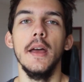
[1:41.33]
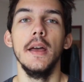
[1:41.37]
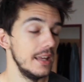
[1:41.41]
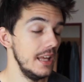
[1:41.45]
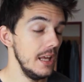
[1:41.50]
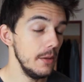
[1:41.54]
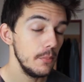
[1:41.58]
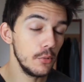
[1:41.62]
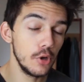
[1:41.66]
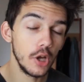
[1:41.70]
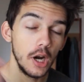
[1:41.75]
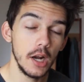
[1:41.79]

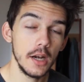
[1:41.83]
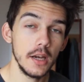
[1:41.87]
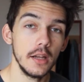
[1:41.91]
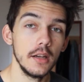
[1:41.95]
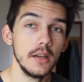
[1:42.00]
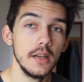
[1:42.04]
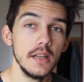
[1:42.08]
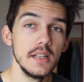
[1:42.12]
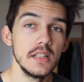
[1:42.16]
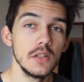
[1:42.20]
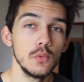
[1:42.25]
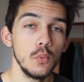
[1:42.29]
Keep
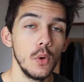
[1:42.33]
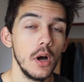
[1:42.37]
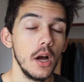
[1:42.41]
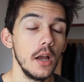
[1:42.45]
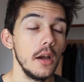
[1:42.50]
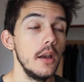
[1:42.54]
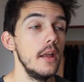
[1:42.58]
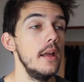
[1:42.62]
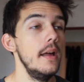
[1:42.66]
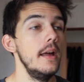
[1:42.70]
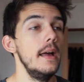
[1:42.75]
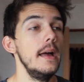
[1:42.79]
grinding this
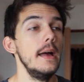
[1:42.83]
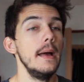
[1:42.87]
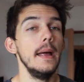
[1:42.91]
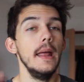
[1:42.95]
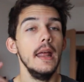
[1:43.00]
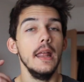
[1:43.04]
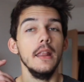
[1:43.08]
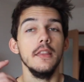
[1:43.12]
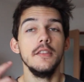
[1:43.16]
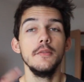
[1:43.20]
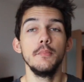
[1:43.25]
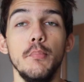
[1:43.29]
one
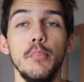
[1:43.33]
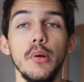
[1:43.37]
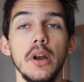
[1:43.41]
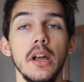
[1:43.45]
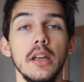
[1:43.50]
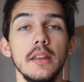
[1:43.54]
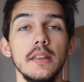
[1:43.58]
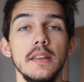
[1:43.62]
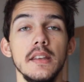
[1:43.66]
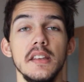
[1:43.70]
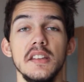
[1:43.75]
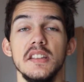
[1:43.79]
and
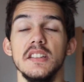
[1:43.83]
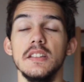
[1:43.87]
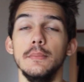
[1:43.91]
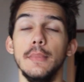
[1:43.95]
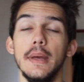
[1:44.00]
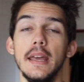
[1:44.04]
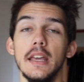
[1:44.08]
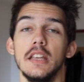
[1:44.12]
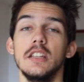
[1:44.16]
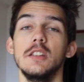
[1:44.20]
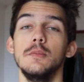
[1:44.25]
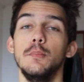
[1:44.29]
practice
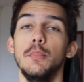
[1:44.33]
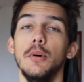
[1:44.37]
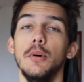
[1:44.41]
makes